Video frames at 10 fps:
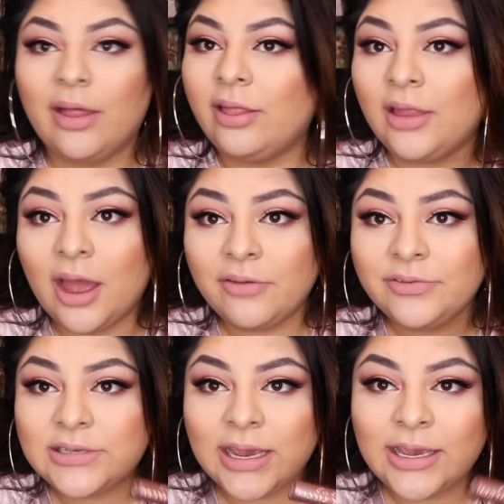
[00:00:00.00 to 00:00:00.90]

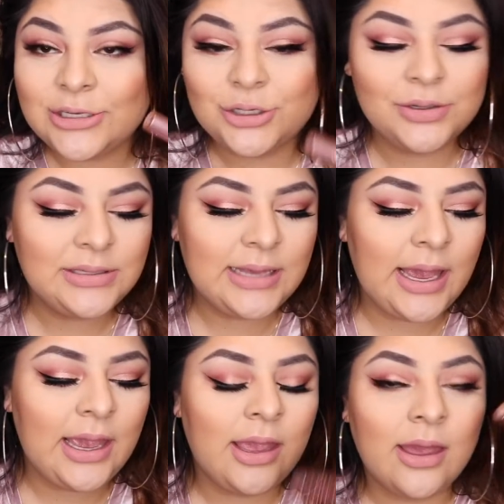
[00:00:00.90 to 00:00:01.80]
loved, I guess you could
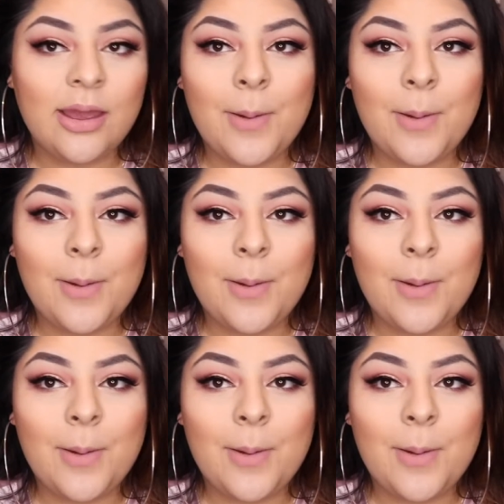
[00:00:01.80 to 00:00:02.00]
say.